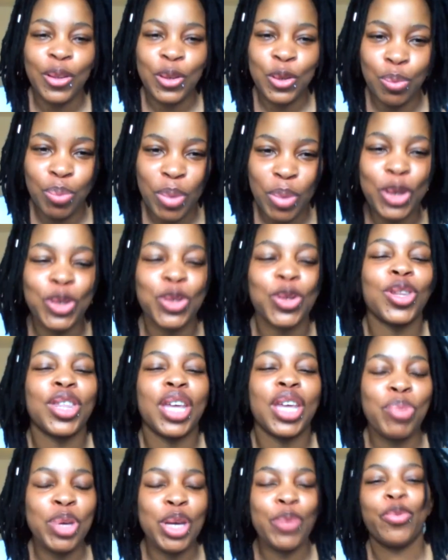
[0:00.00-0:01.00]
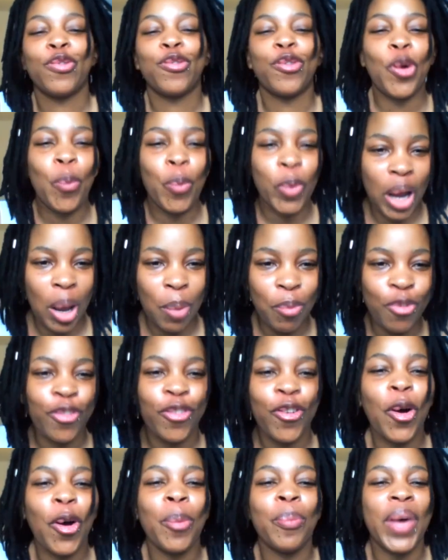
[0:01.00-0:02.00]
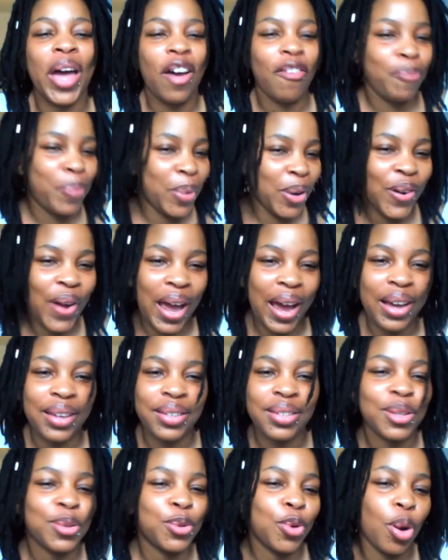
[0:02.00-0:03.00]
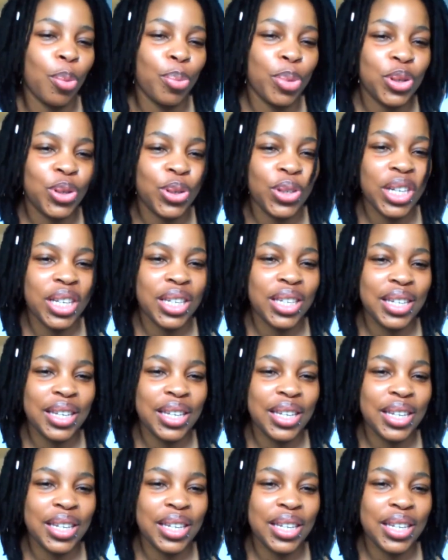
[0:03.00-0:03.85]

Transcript: to make sure that people from where I'm from have better access to opportunities